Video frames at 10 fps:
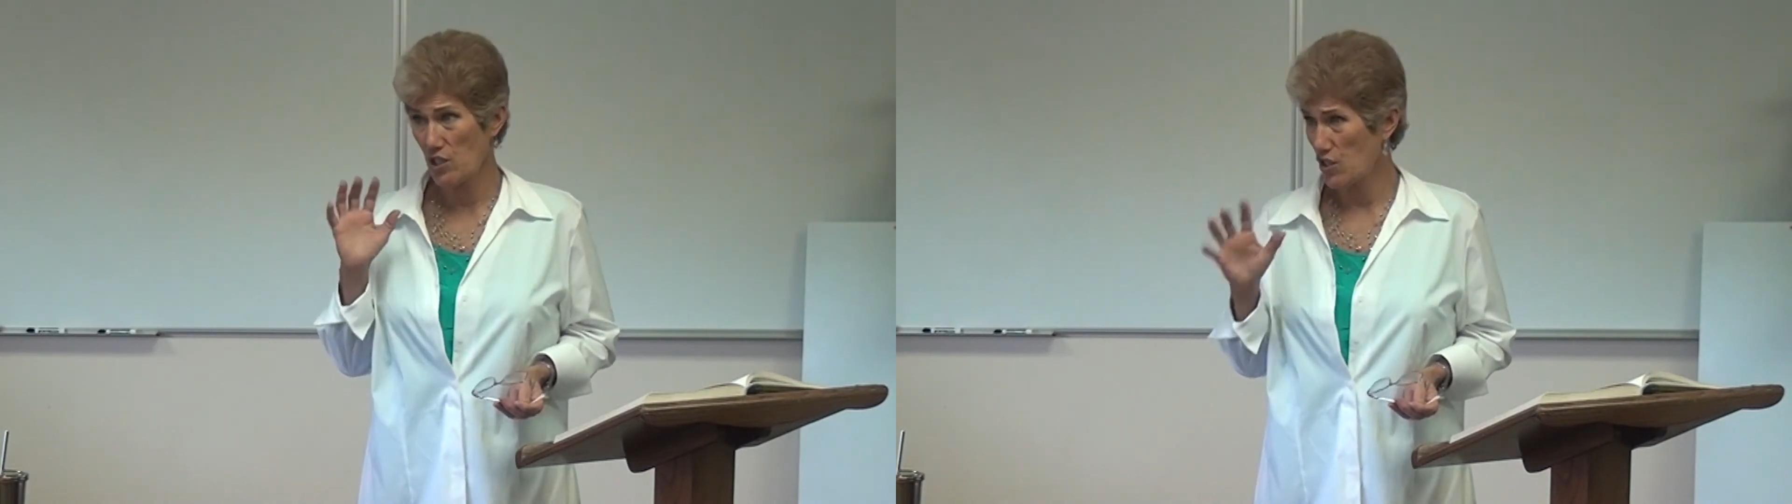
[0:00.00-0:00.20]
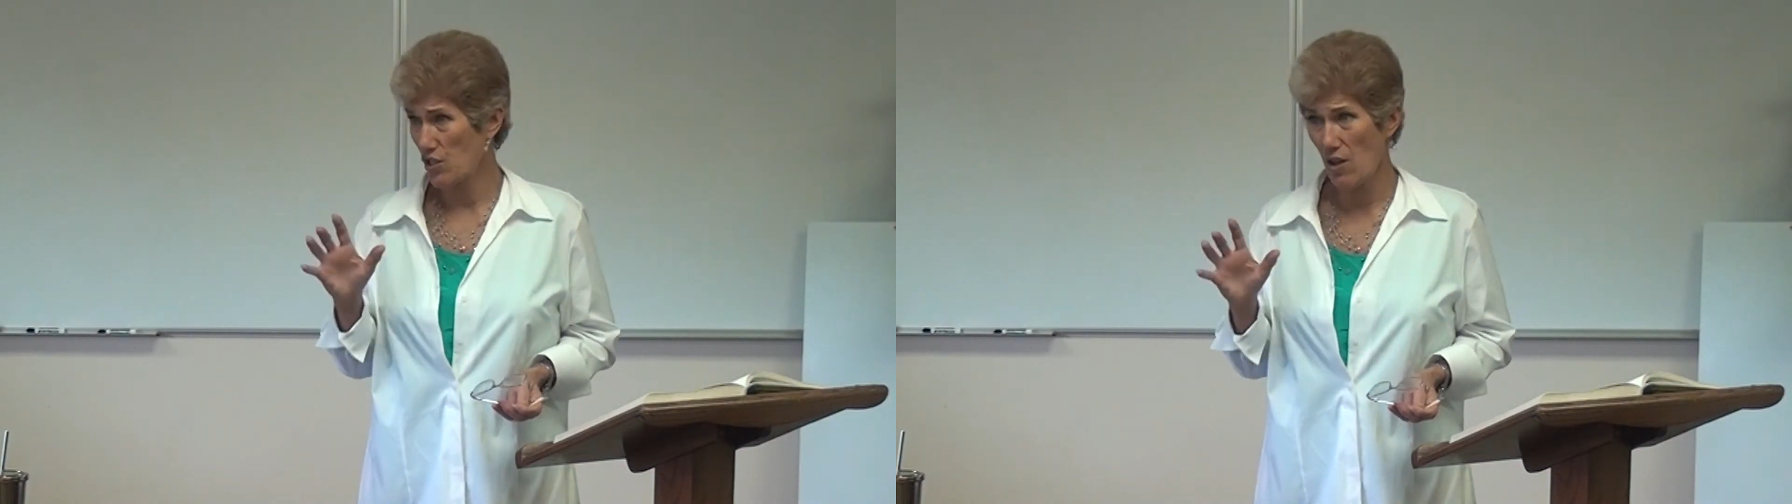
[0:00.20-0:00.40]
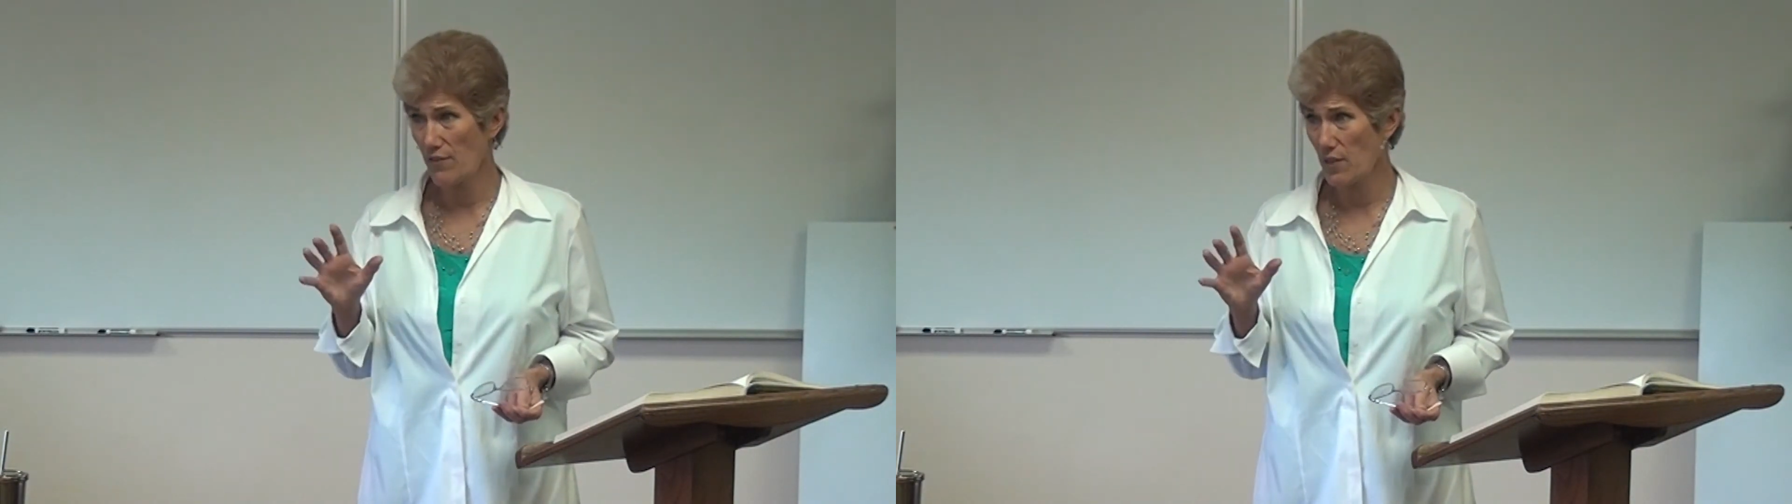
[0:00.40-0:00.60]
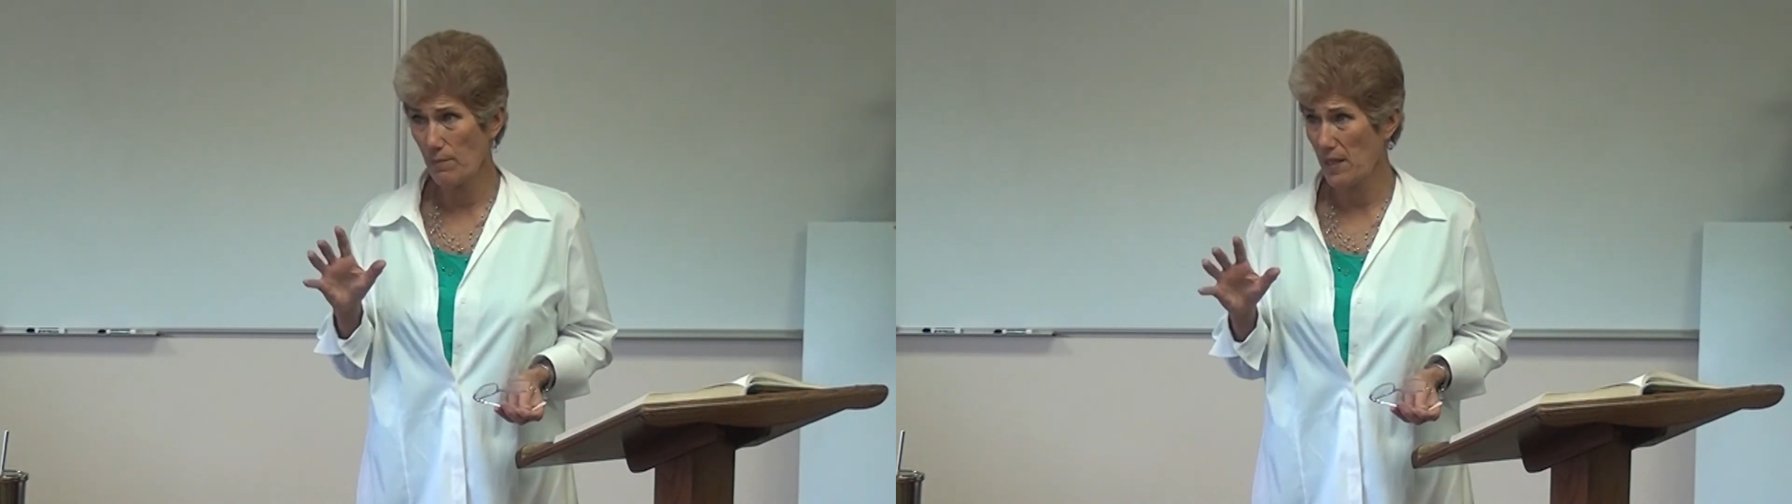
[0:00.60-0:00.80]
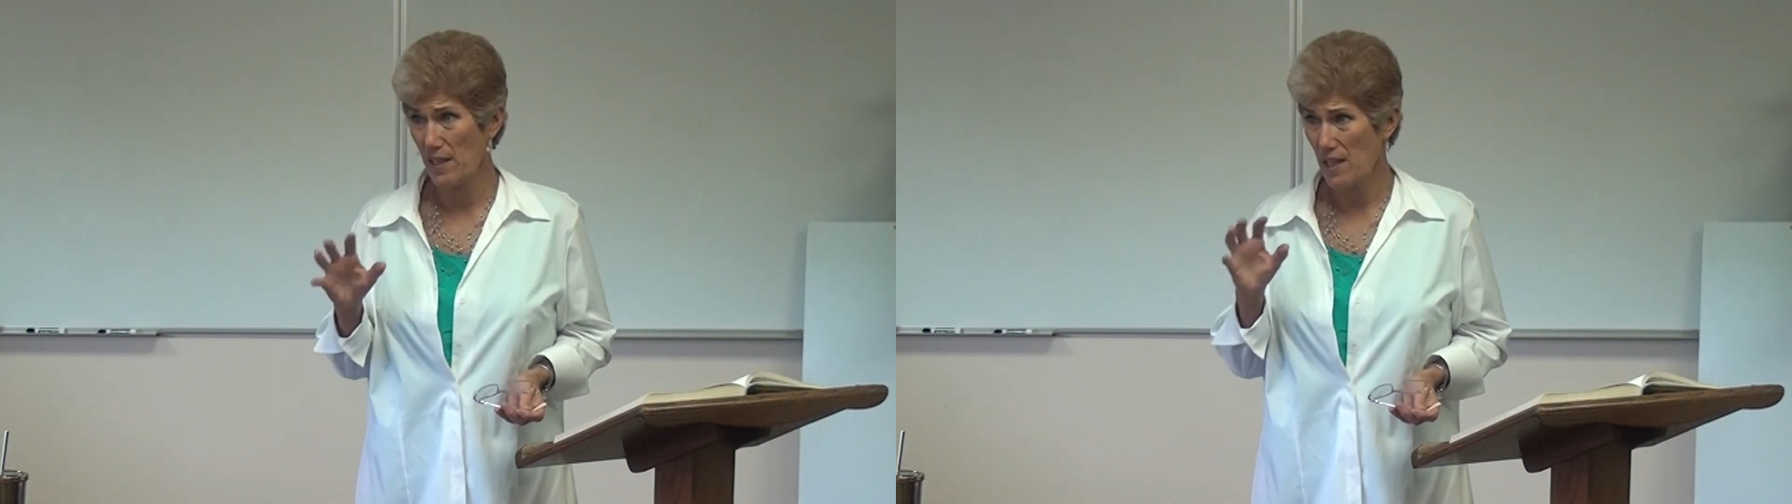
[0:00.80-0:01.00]
To dissolve
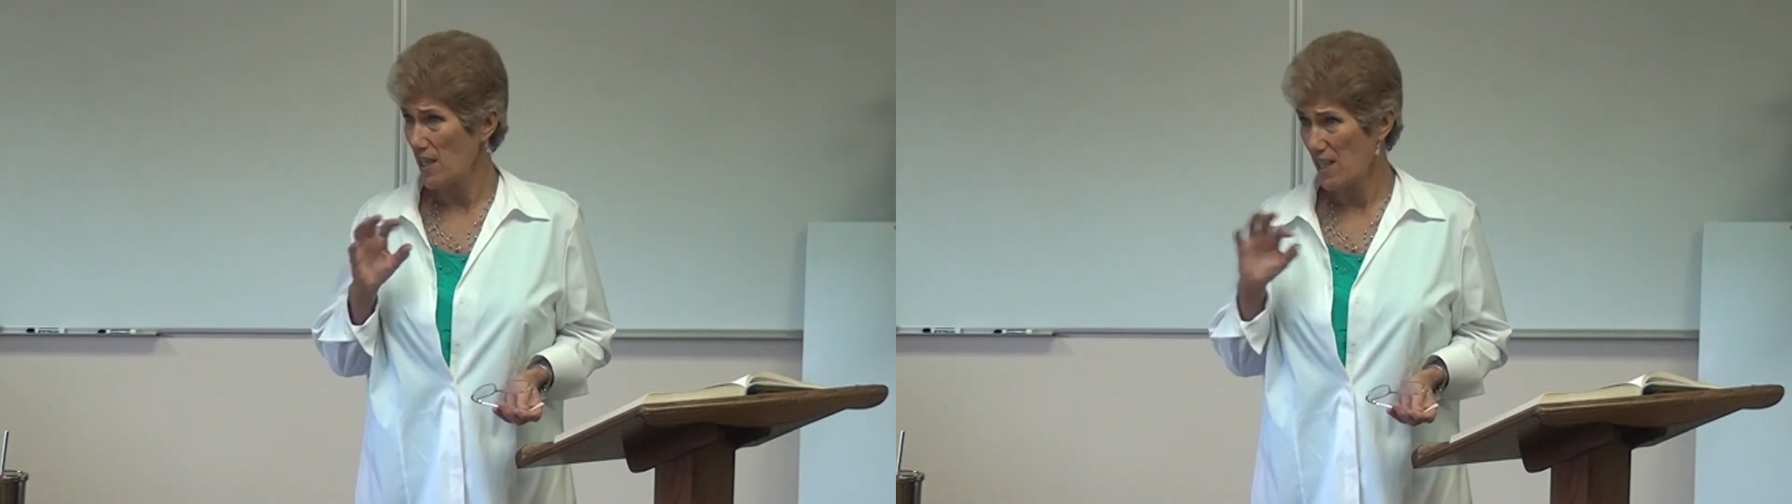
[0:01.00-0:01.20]
something